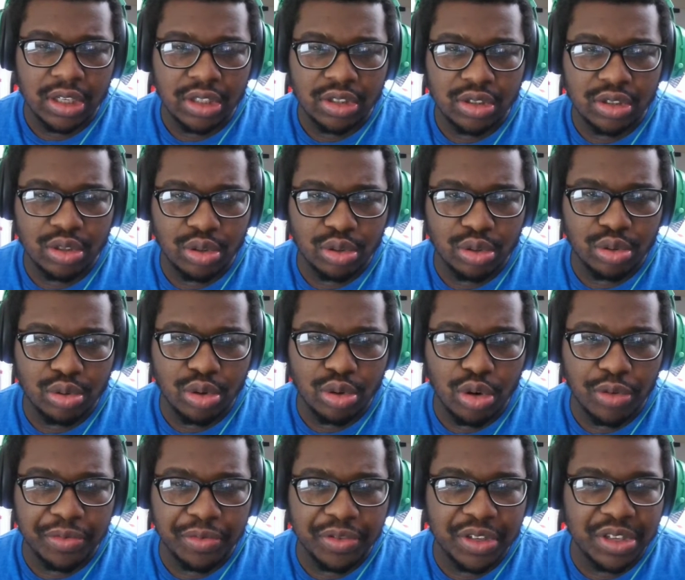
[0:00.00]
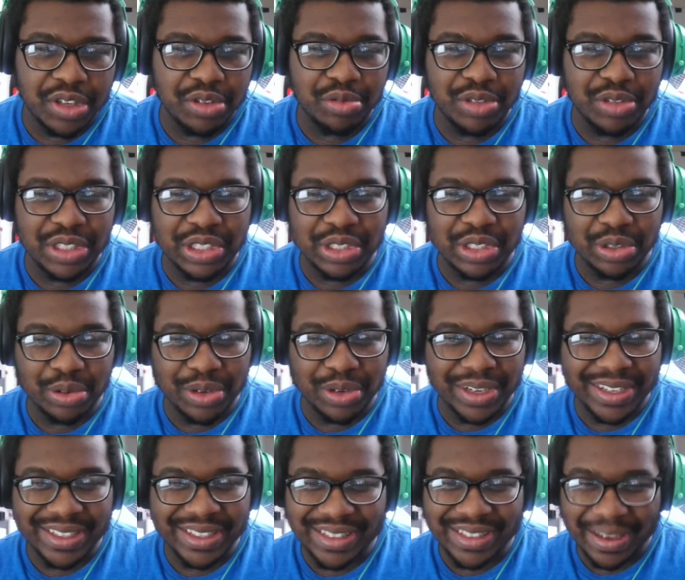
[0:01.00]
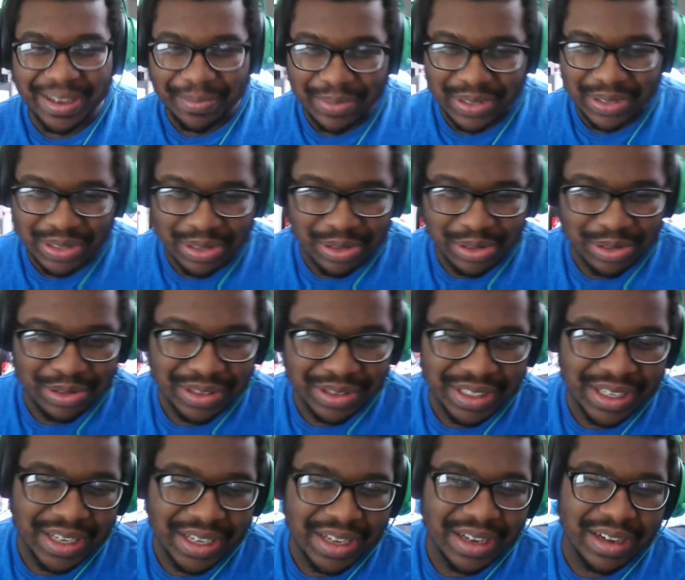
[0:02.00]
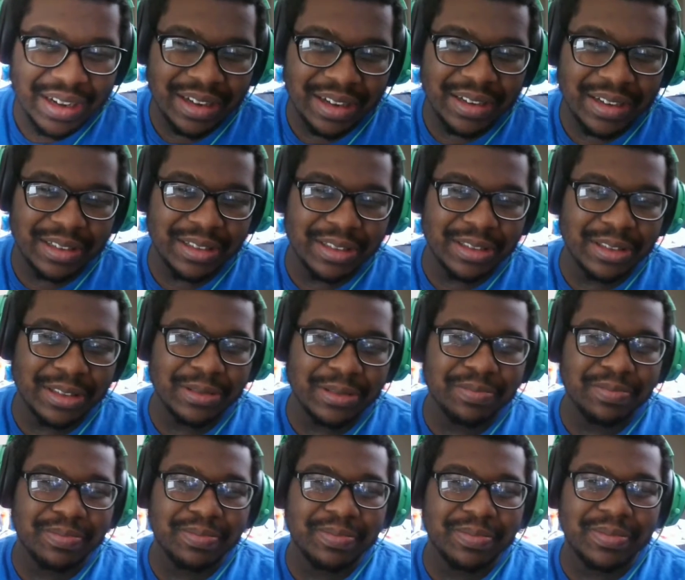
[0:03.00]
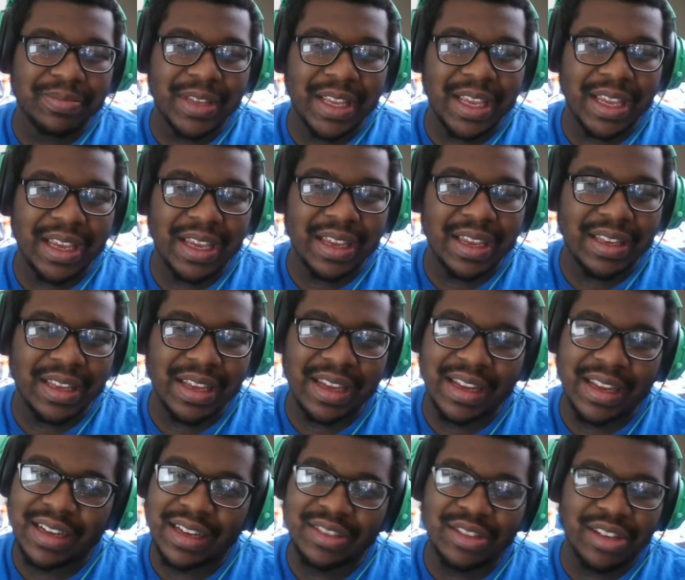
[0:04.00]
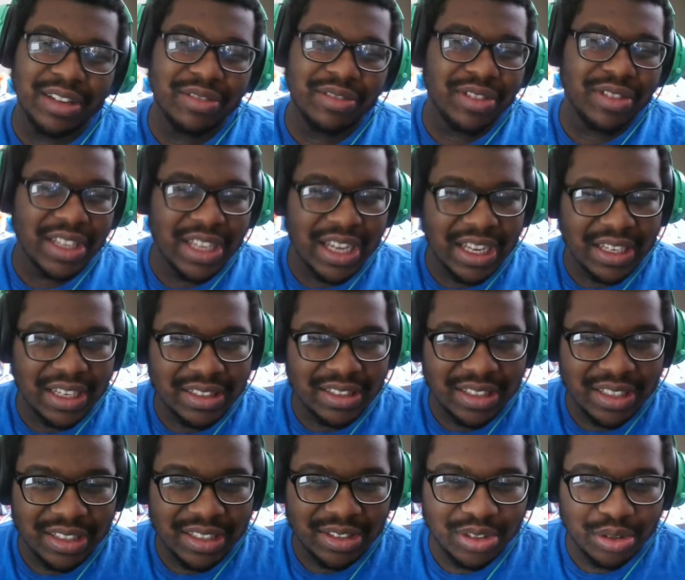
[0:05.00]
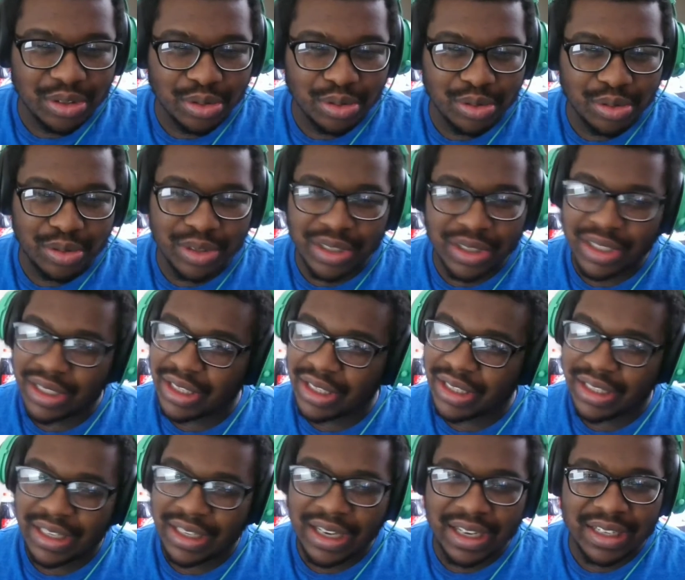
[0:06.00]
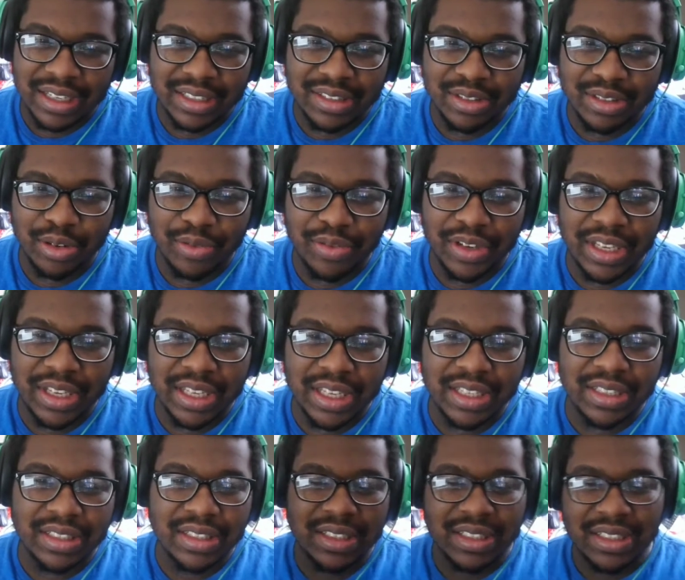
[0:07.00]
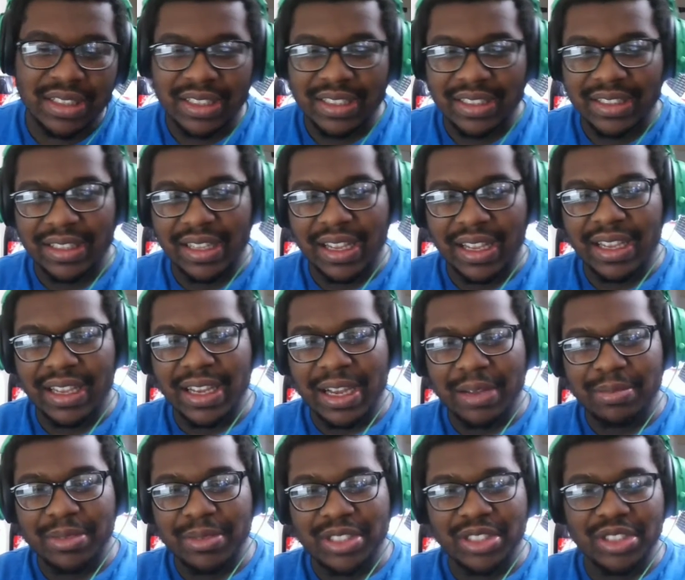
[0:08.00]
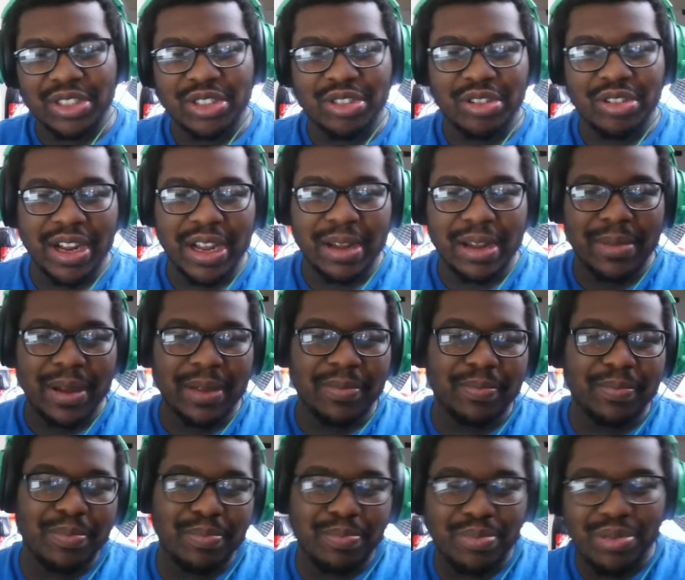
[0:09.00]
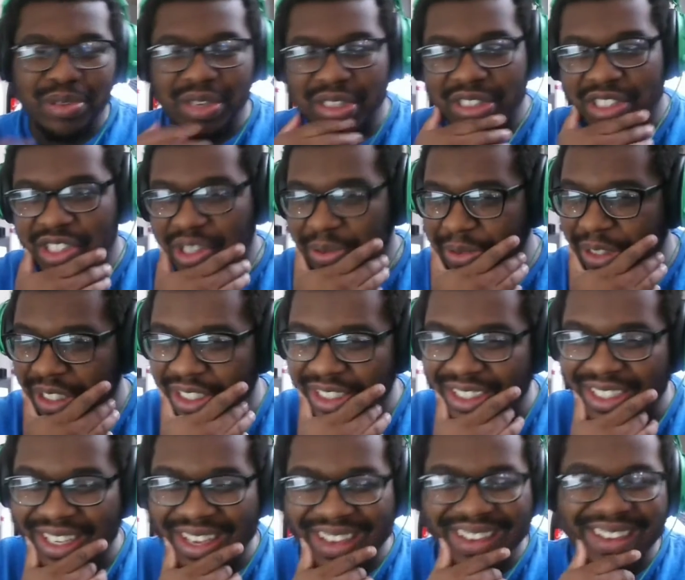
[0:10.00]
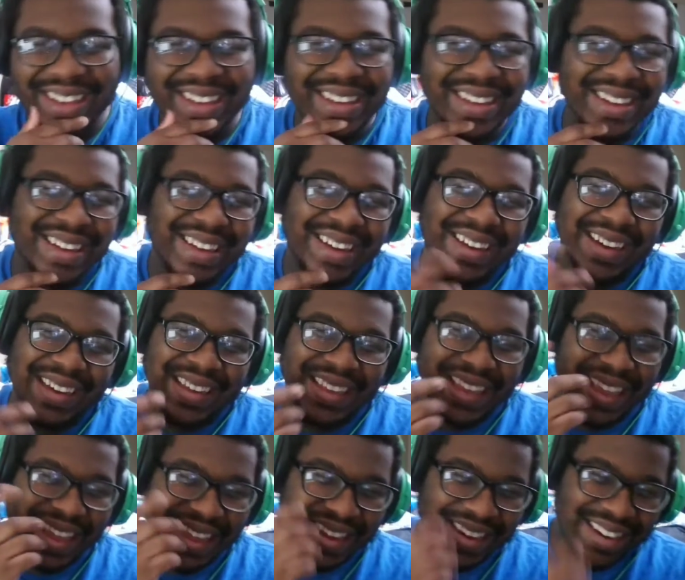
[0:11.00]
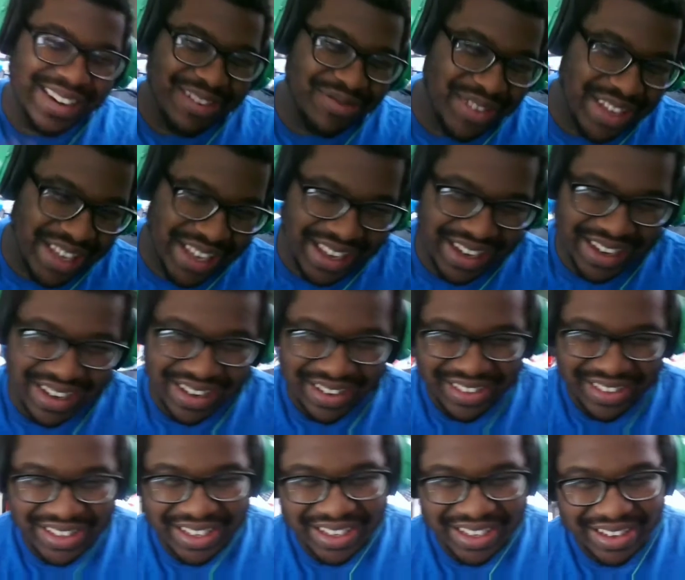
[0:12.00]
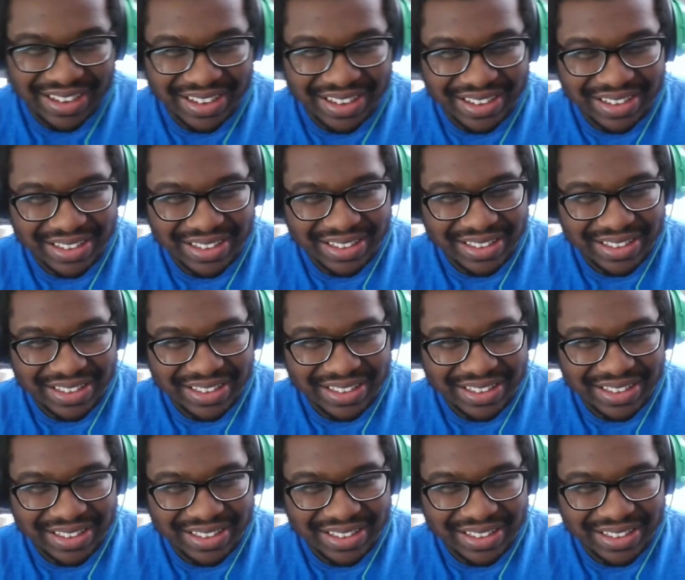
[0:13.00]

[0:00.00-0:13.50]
So hopefully you enjoy this episode. And yeah, that's all I really had to say. So guys, don't forget, like, comment, and subscribe. I'm pretty sure I'm gonna say it again in the beginning of the